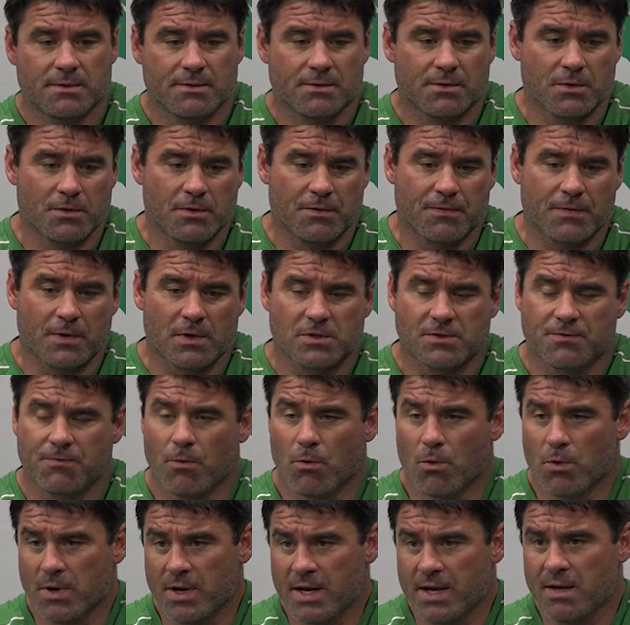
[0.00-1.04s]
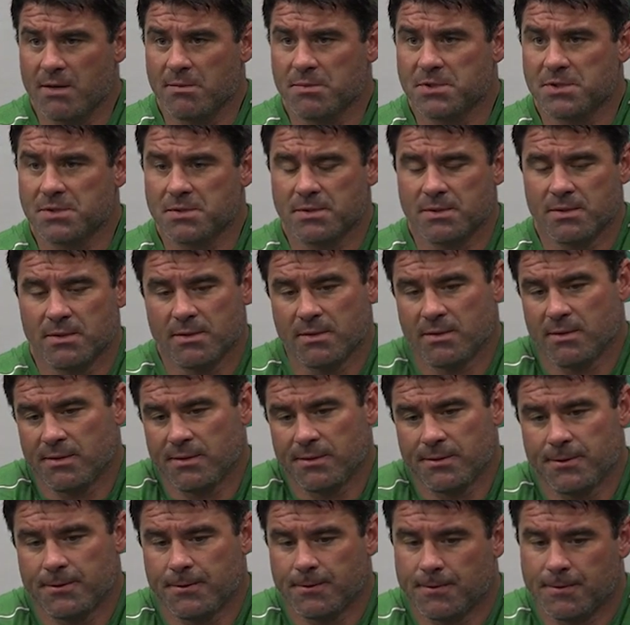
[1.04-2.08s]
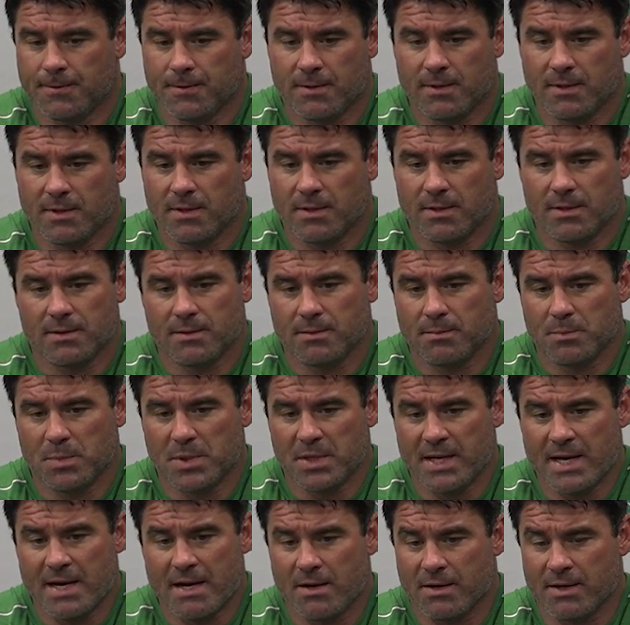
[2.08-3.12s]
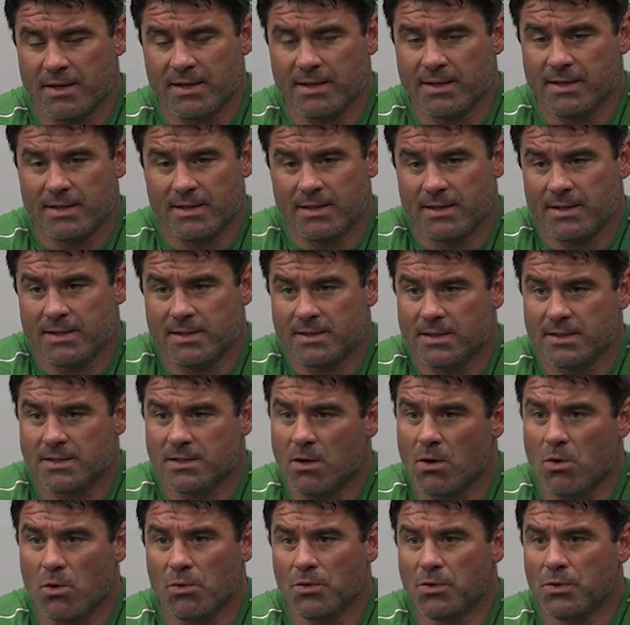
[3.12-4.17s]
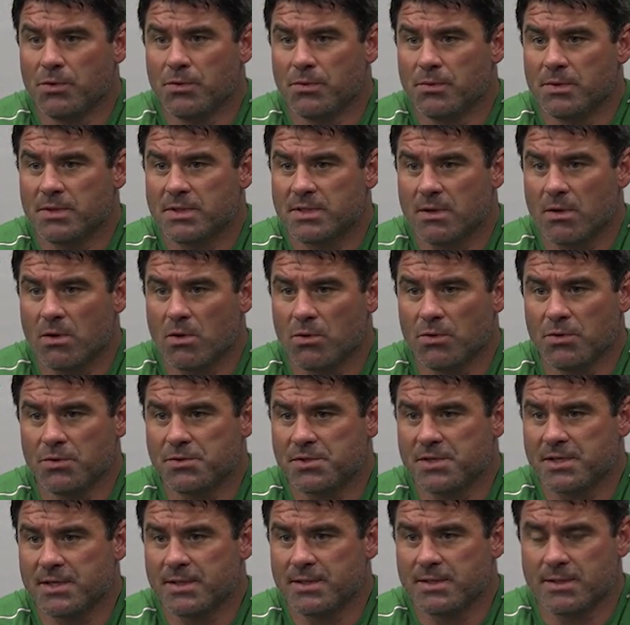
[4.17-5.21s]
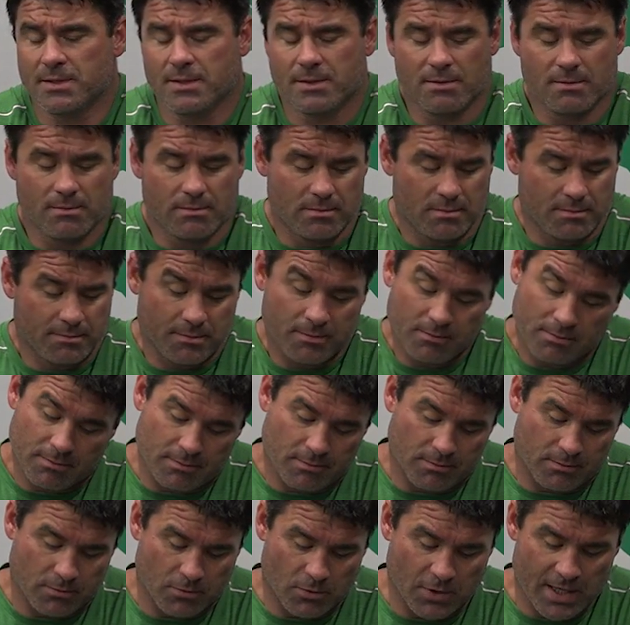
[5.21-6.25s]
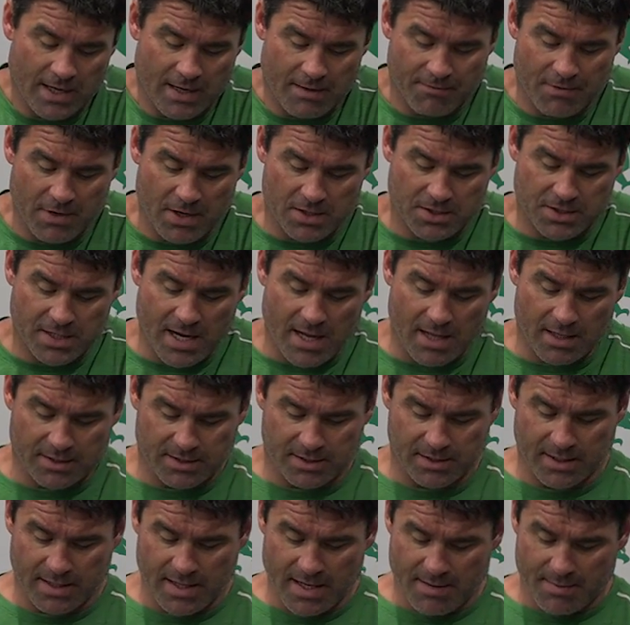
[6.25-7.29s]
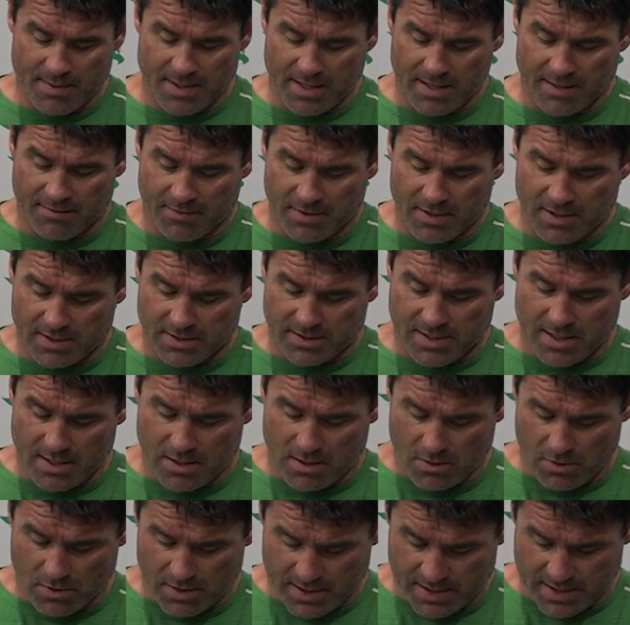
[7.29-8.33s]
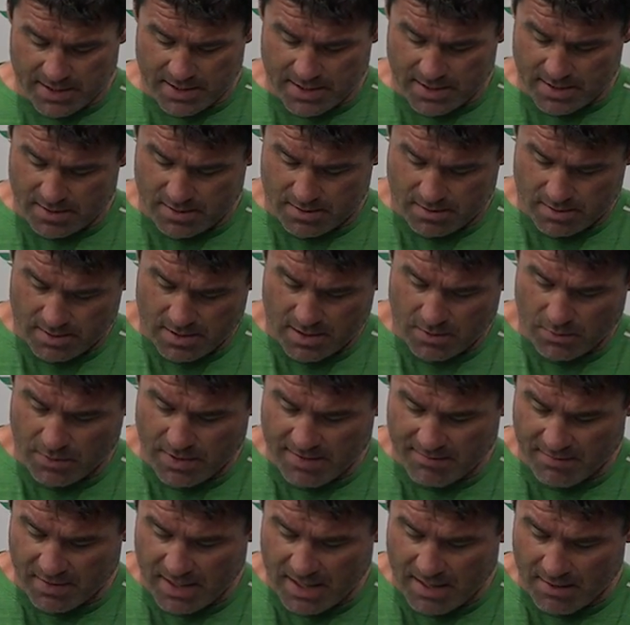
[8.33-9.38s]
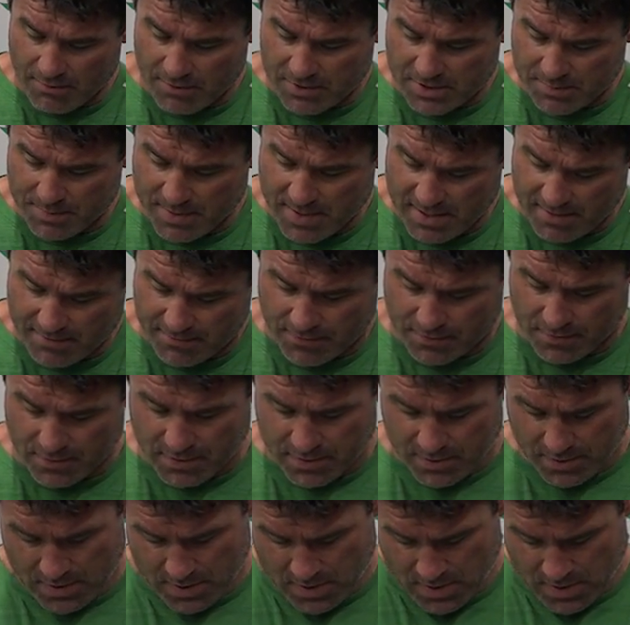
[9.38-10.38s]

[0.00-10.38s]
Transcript: through the first four games. But now, again, it's a whole new season, and we got a very challenging game ahead of us. I know, again, we have a lot of respect for